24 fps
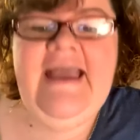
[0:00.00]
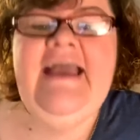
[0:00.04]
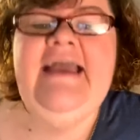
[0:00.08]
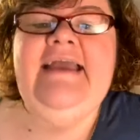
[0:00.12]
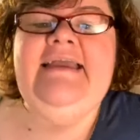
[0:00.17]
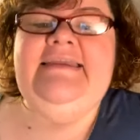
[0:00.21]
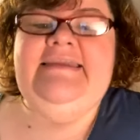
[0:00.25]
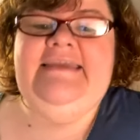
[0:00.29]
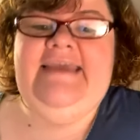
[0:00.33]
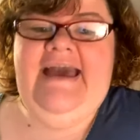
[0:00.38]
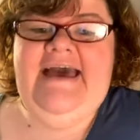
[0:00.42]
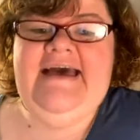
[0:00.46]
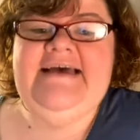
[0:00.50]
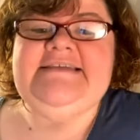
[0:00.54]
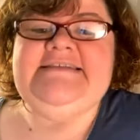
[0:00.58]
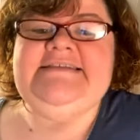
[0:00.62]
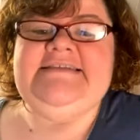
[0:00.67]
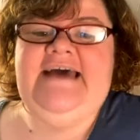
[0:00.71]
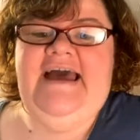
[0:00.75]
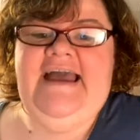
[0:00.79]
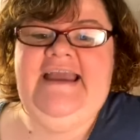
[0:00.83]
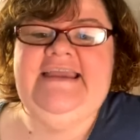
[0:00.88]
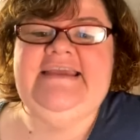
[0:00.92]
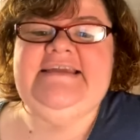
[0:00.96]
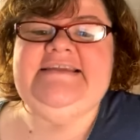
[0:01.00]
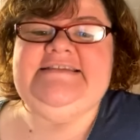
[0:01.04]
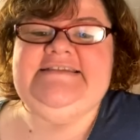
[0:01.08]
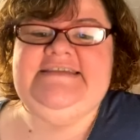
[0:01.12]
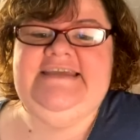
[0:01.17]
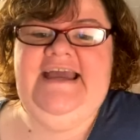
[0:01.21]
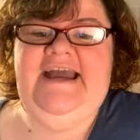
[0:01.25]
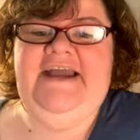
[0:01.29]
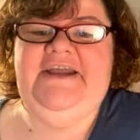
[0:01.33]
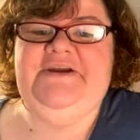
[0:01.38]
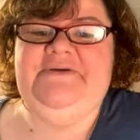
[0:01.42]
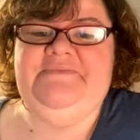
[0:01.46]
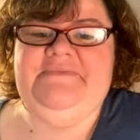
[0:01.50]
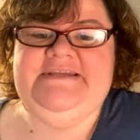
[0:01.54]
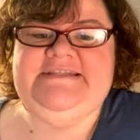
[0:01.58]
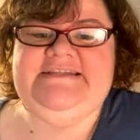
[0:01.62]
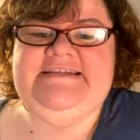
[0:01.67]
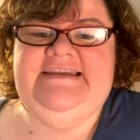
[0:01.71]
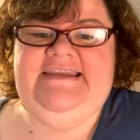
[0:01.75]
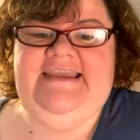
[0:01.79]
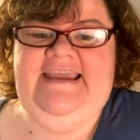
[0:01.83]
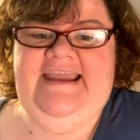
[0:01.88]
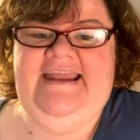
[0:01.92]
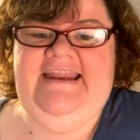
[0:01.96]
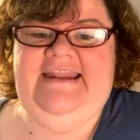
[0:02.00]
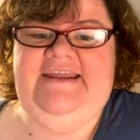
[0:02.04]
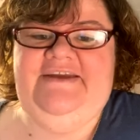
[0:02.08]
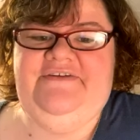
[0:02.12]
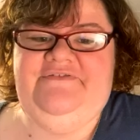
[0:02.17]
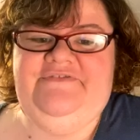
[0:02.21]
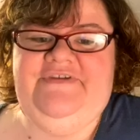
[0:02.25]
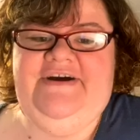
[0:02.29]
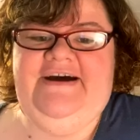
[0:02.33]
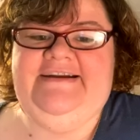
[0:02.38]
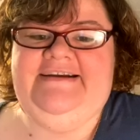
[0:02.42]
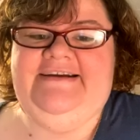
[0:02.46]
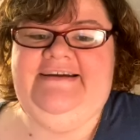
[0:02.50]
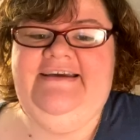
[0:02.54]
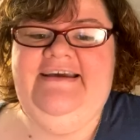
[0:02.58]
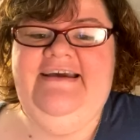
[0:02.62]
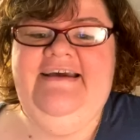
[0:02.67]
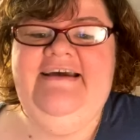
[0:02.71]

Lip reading: Yes, I can see how you're missing Katie and Vanna.